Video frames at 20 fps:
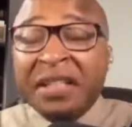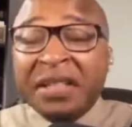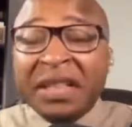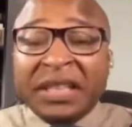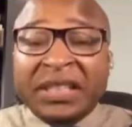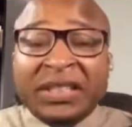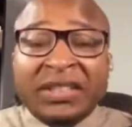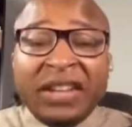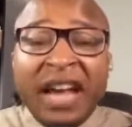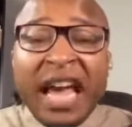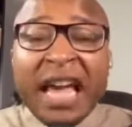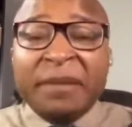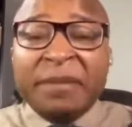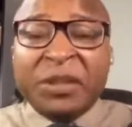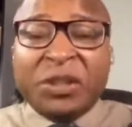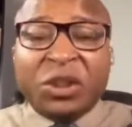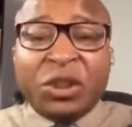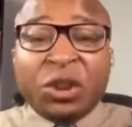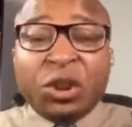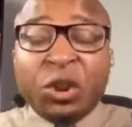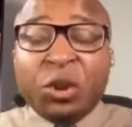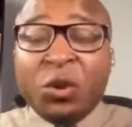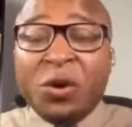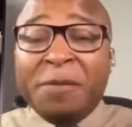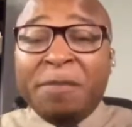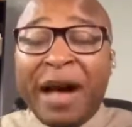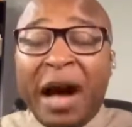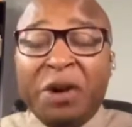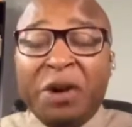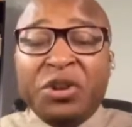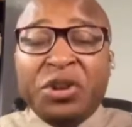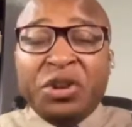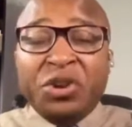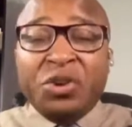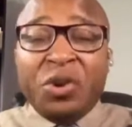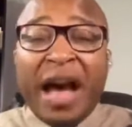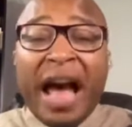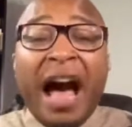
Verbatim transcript: The same is true about you.